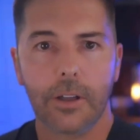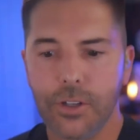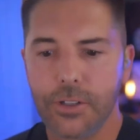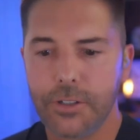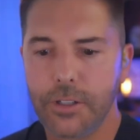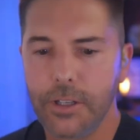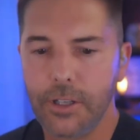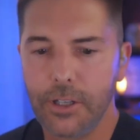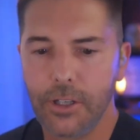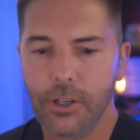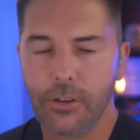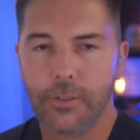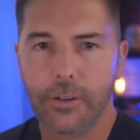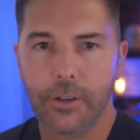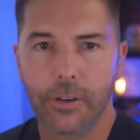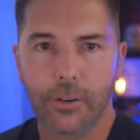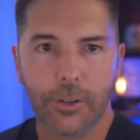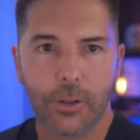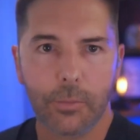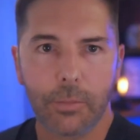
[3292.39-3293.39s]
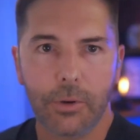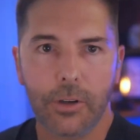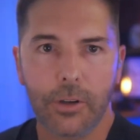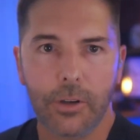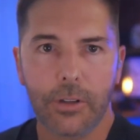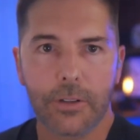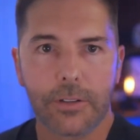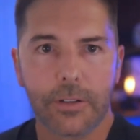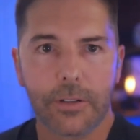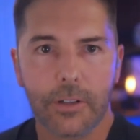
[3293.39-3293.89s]
Just getting your finger on the
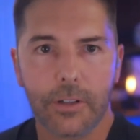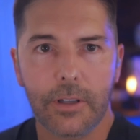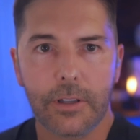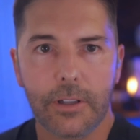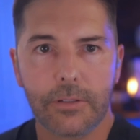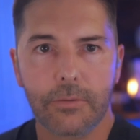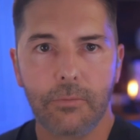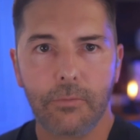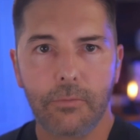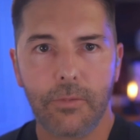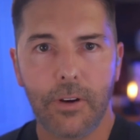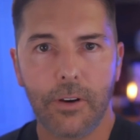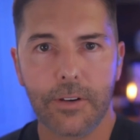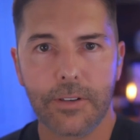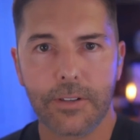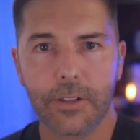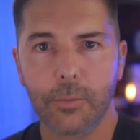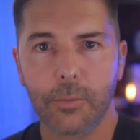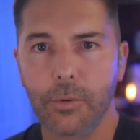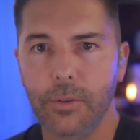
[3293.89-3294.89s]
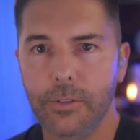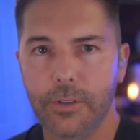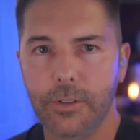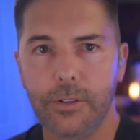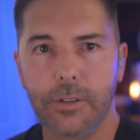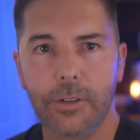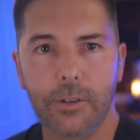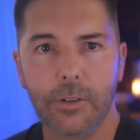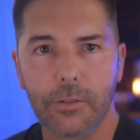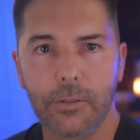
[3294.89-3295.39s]
pulse is very simple to
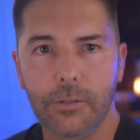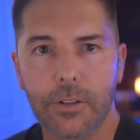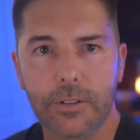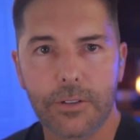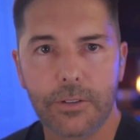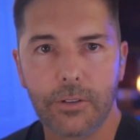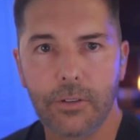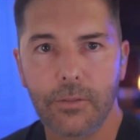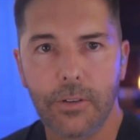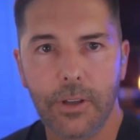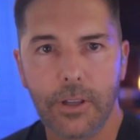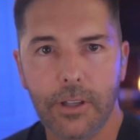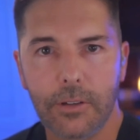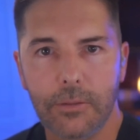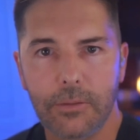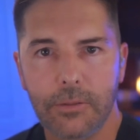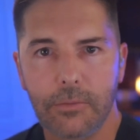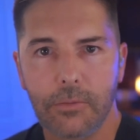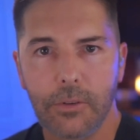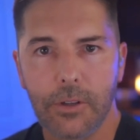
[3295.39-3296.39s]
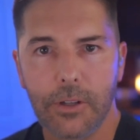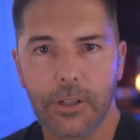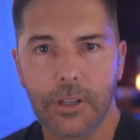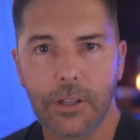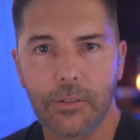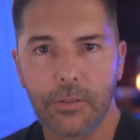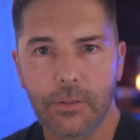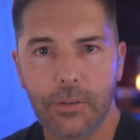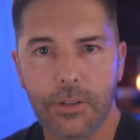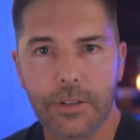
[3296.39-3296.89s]
do. A survey can really
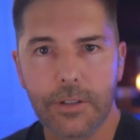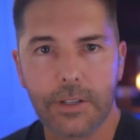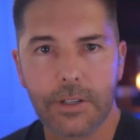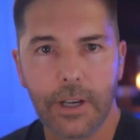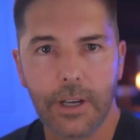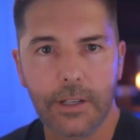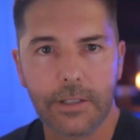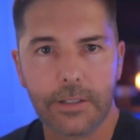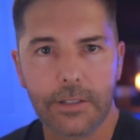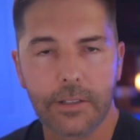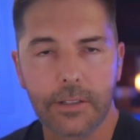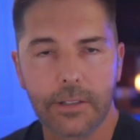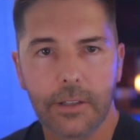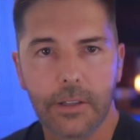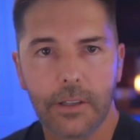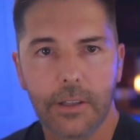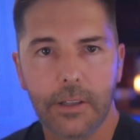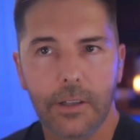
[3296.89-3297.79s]
give you insights.